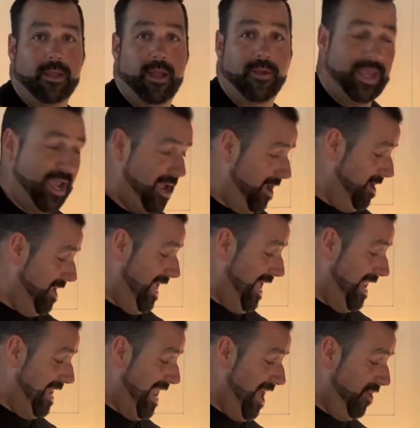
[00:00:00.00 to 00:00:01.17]
Okay,
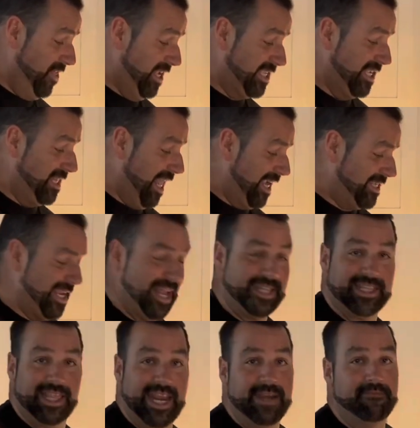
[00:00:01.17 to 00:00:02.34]
now this is, like I said, it's
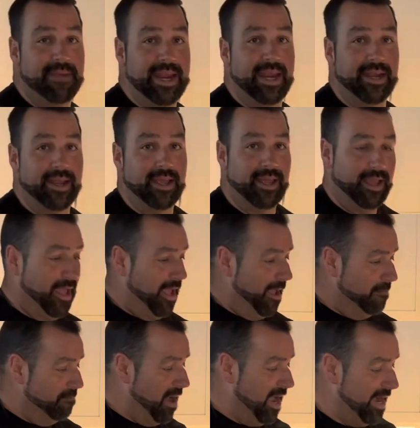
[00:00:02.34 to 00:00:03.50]
lean meat,
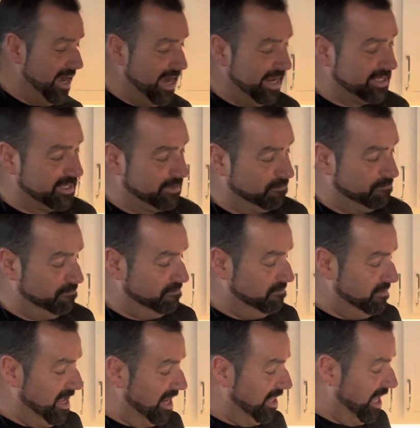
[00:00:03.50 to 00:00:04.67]
but it's
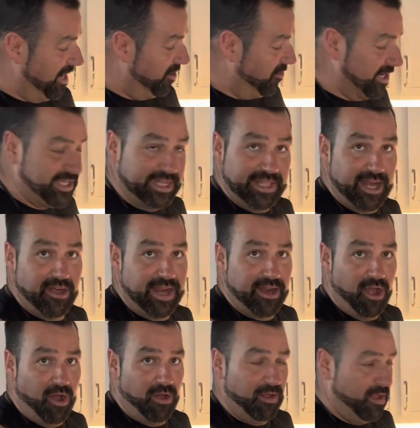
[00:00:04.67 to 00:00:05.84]
not a lot of grease in there at
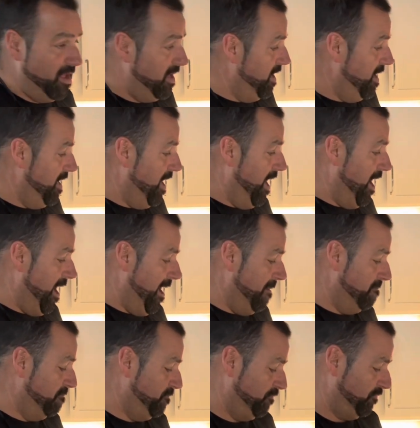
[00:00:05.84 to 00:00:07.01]
all.
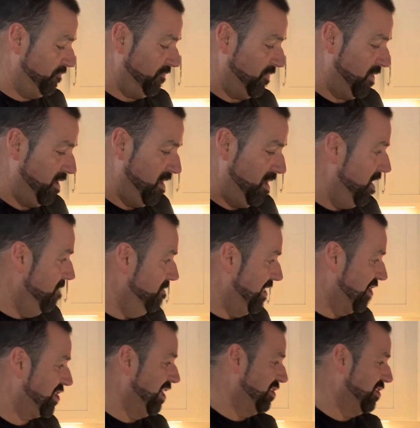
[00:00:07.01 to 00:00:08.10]
But there's still